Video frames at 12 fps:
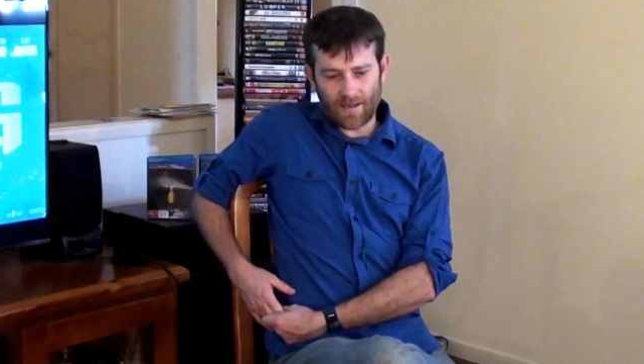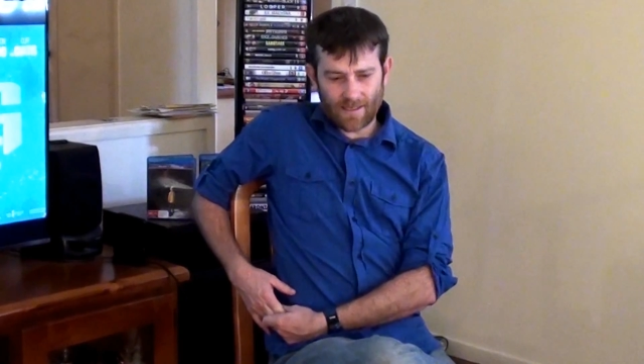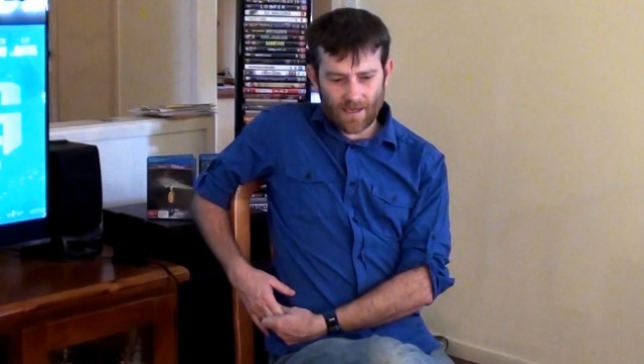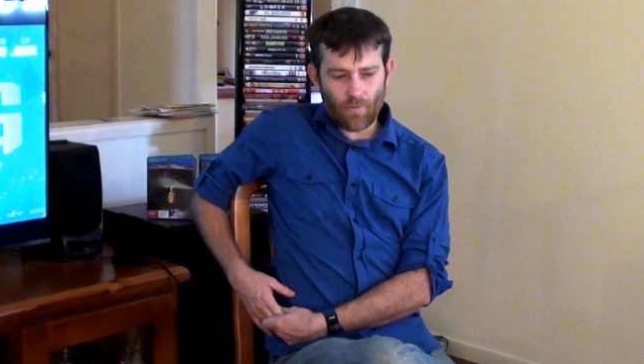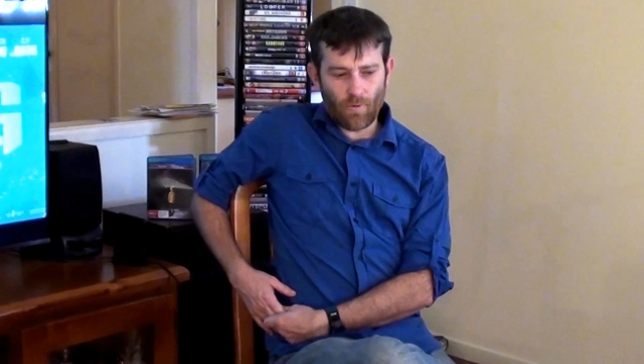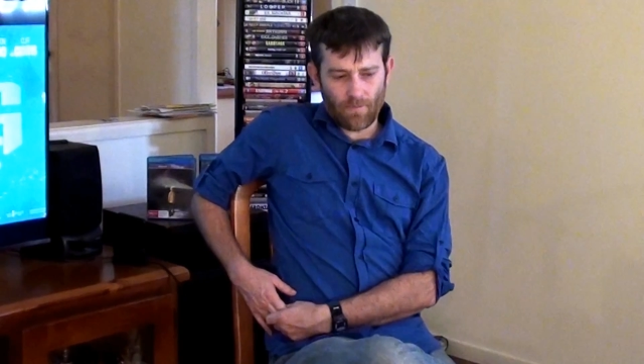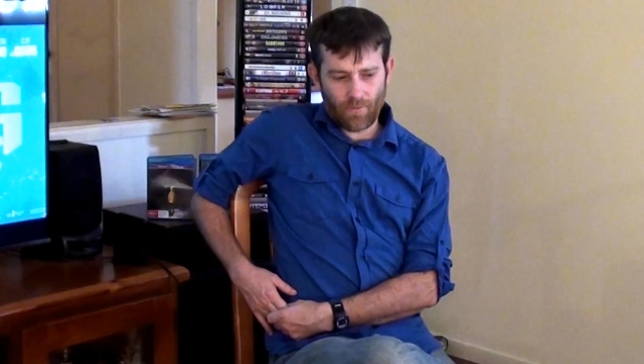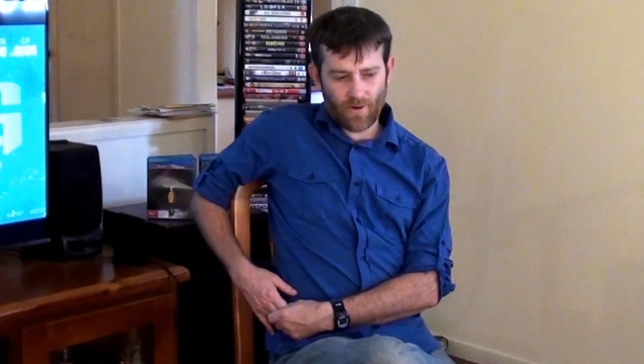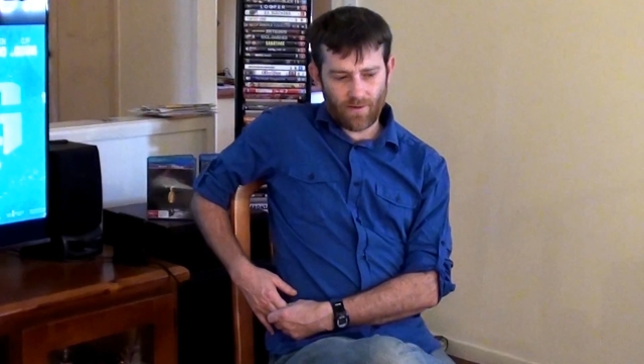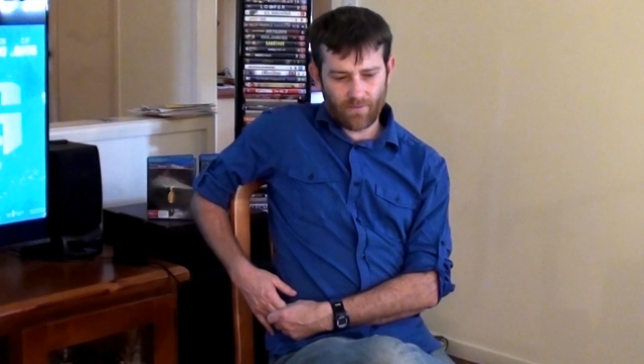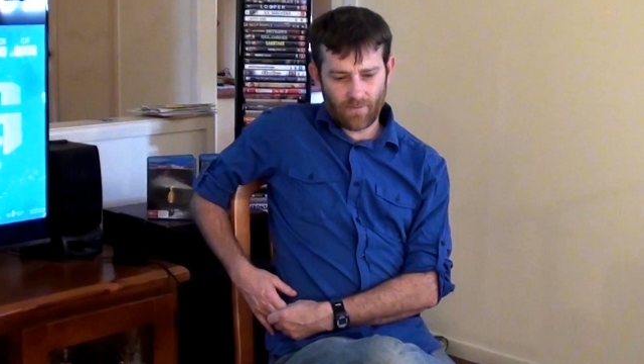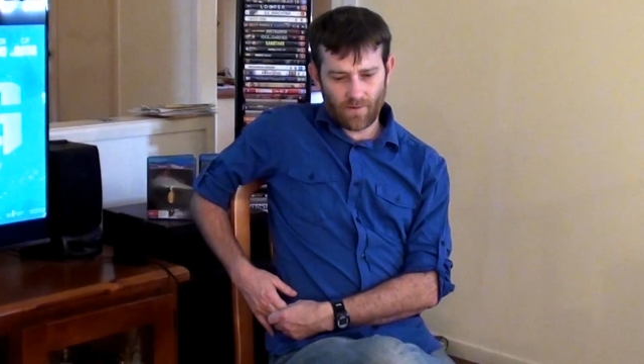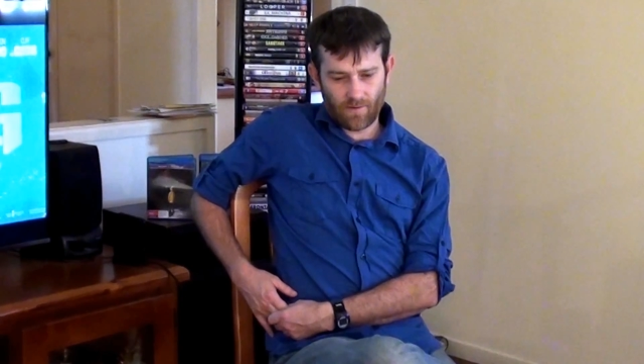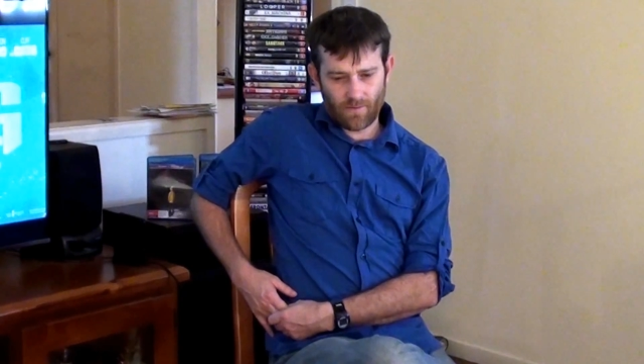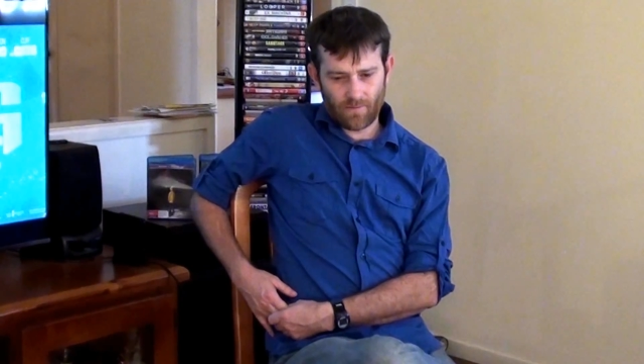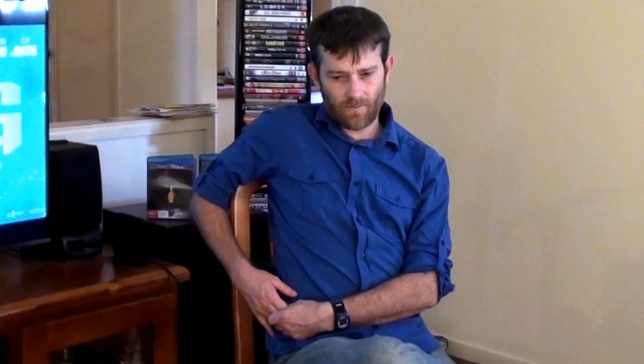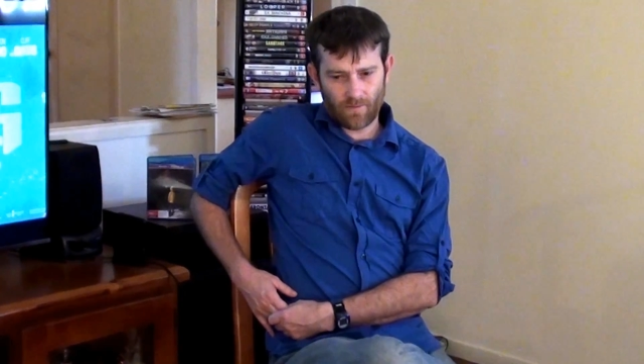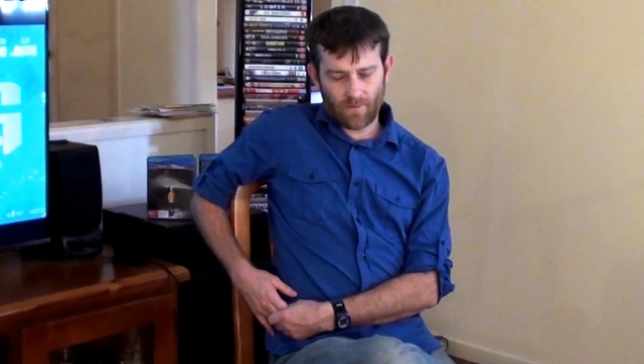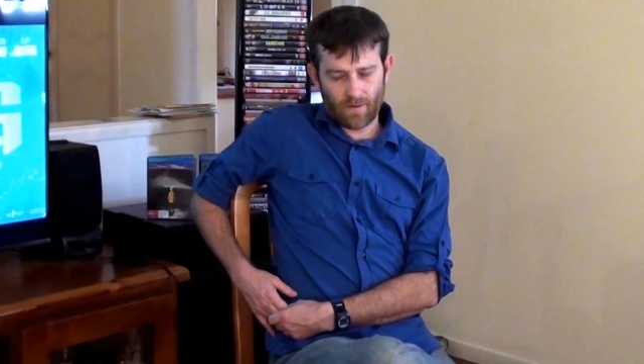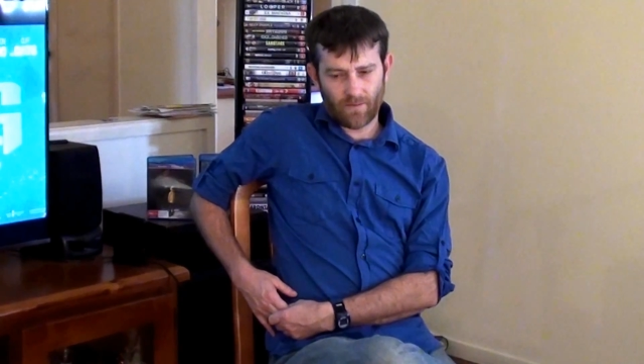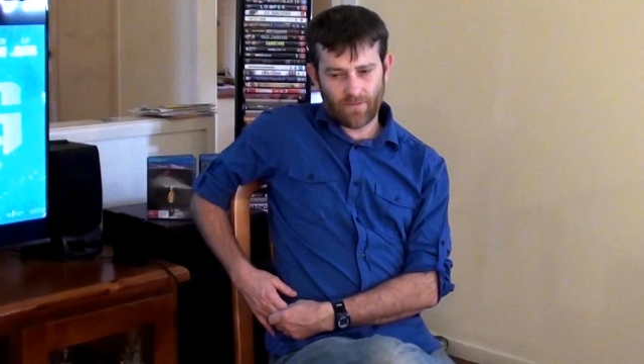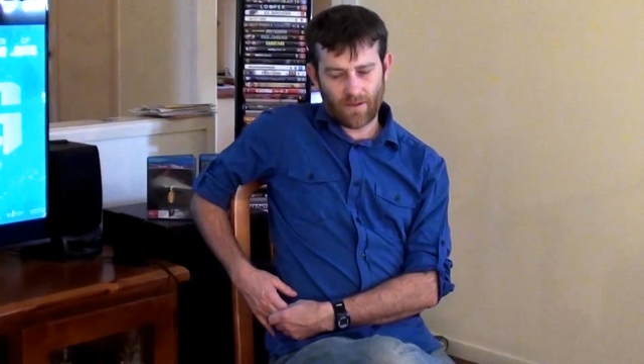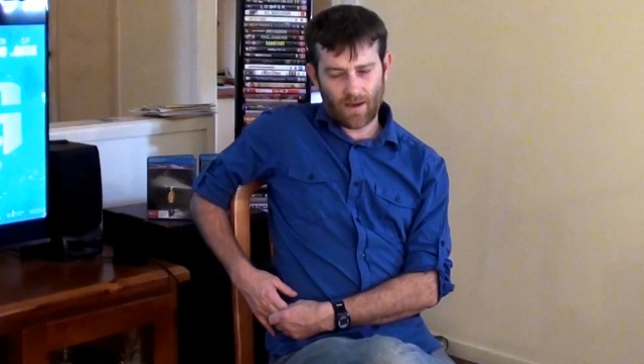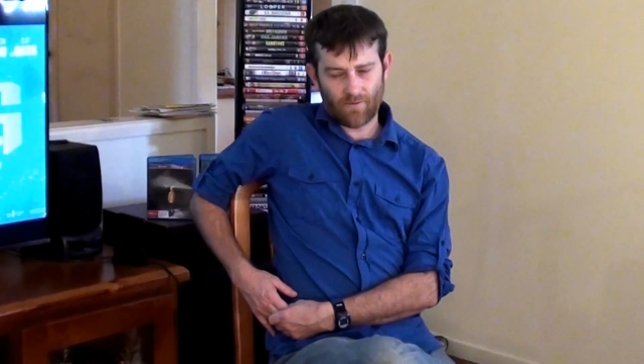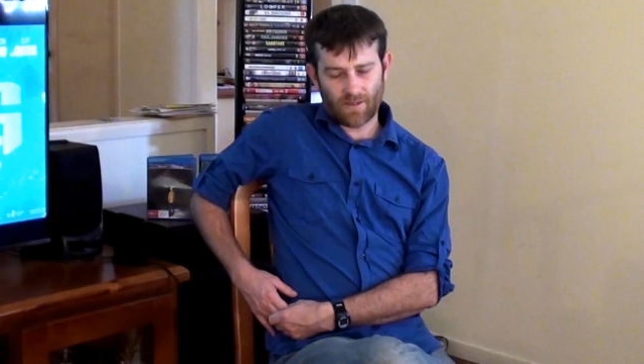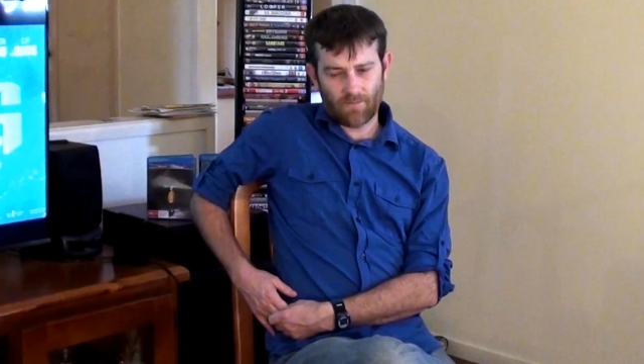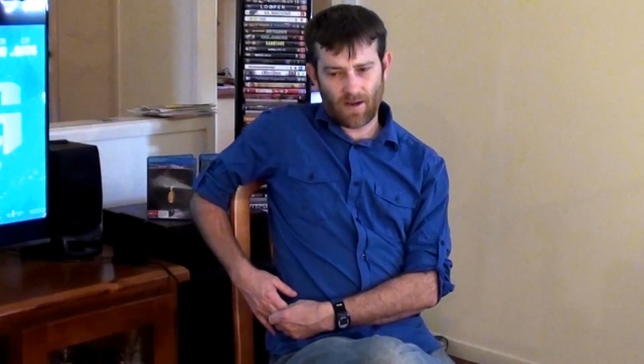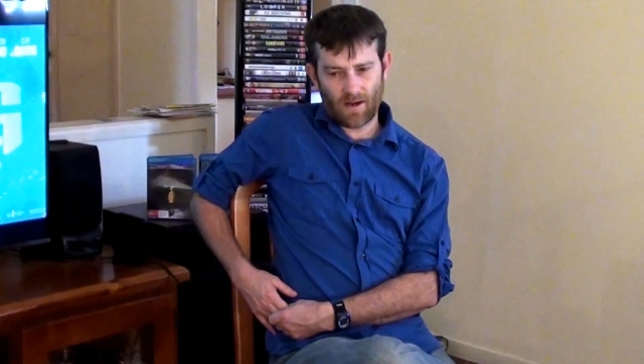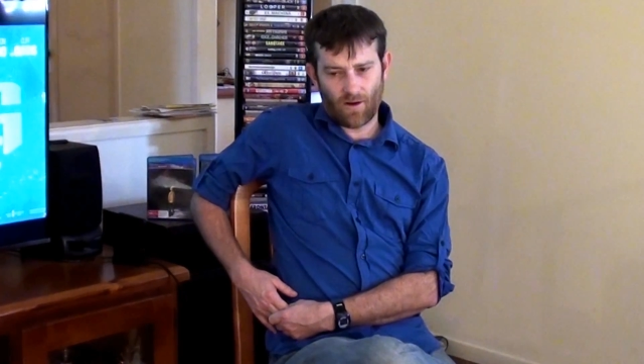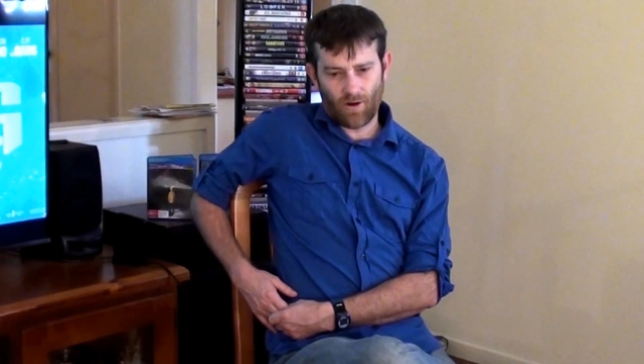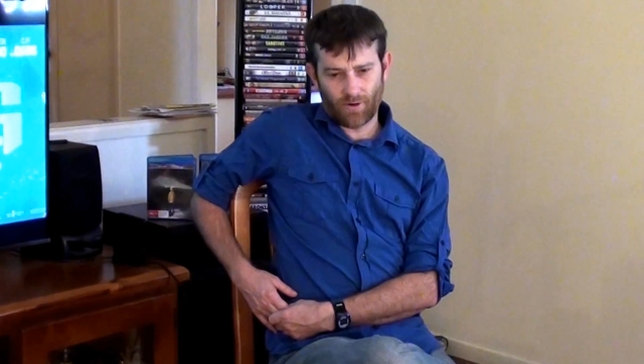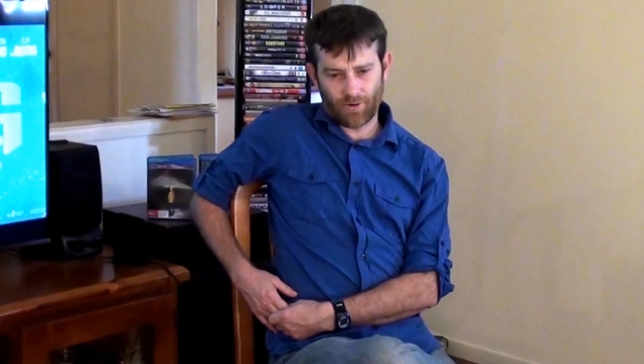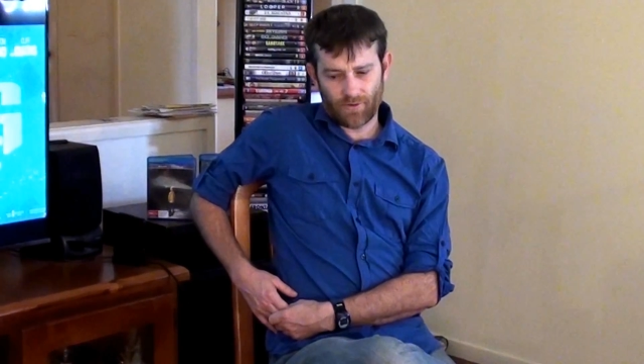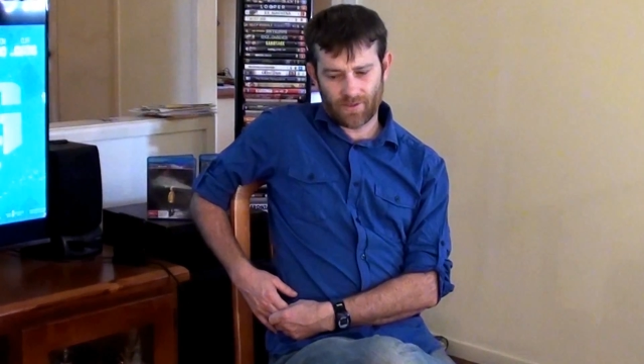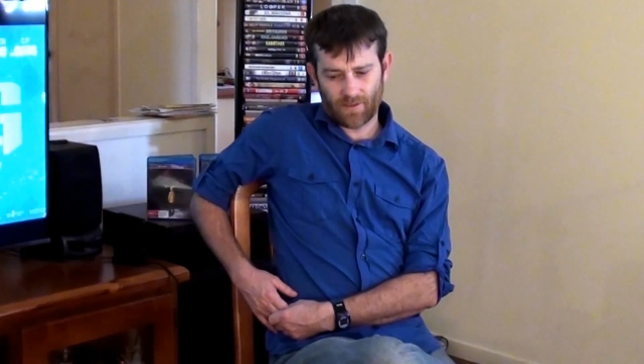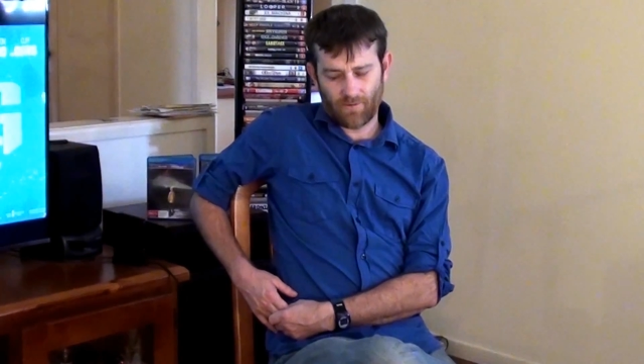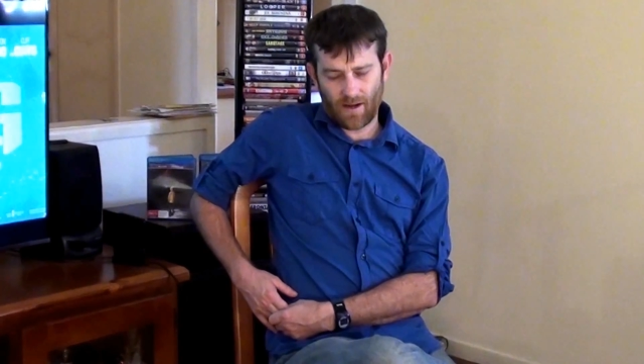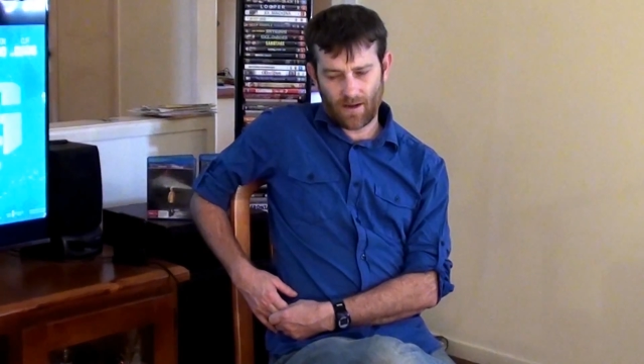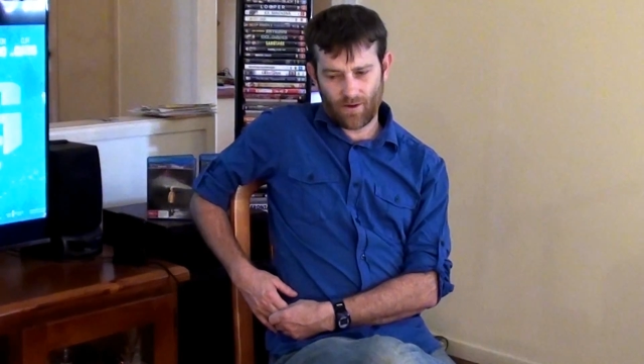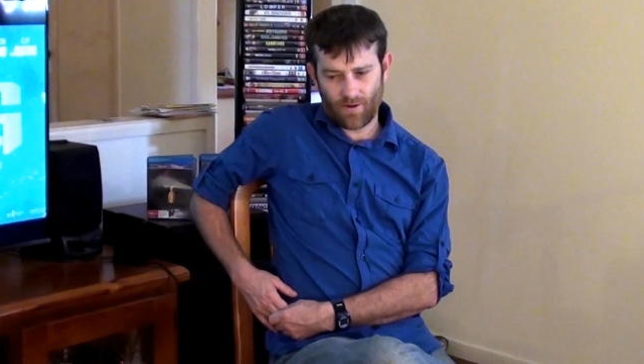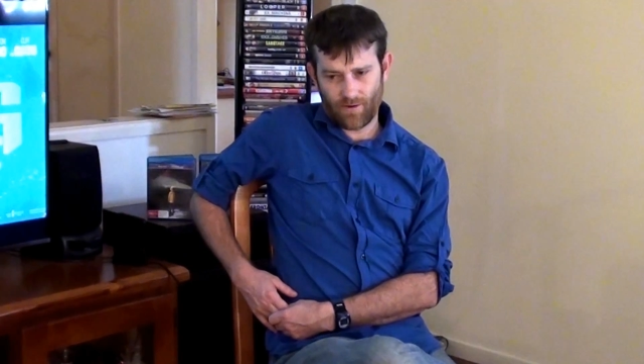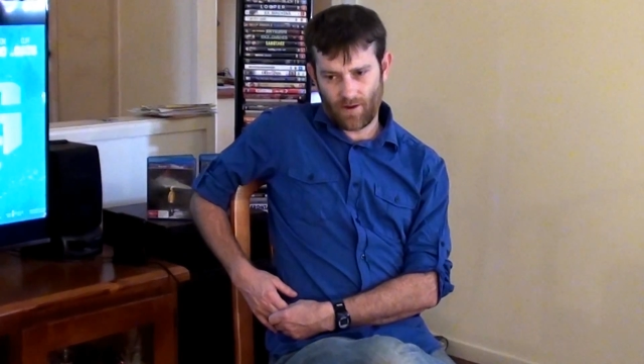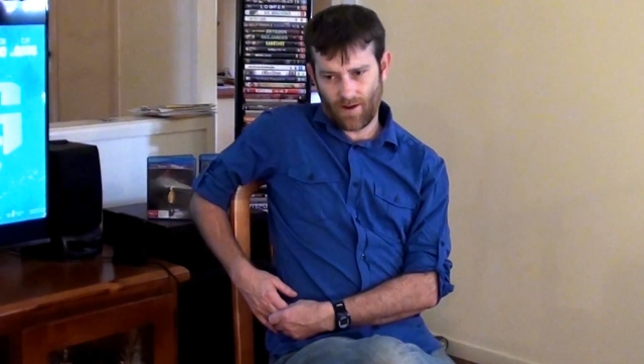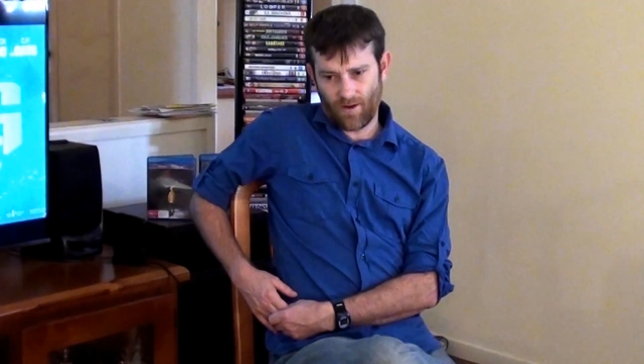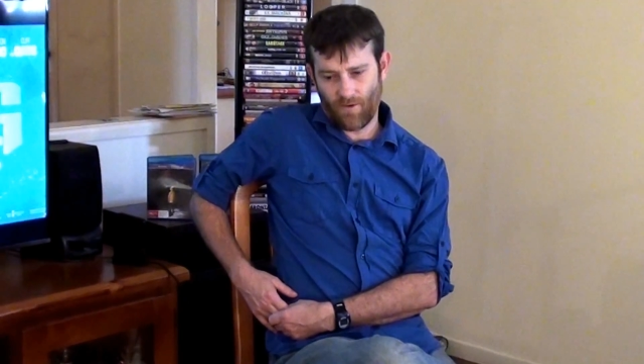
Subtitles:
did at one point think it was a bit incongruous the way her